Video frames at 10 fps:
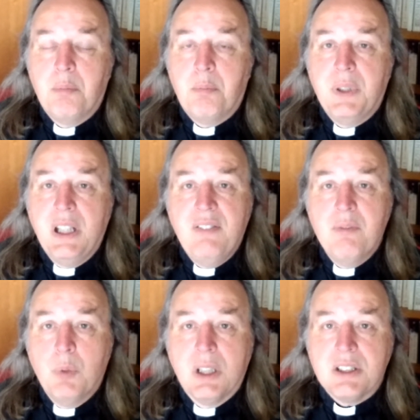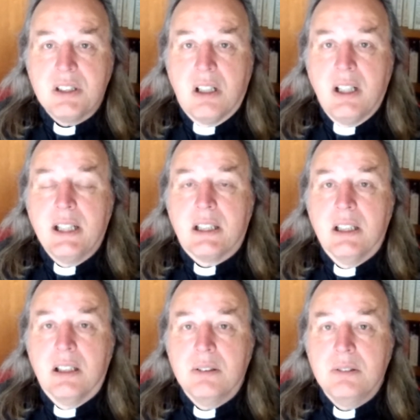But even once
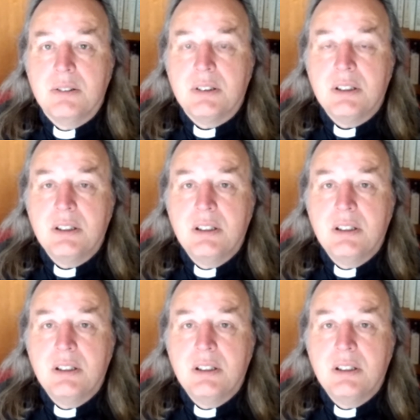diagnosed,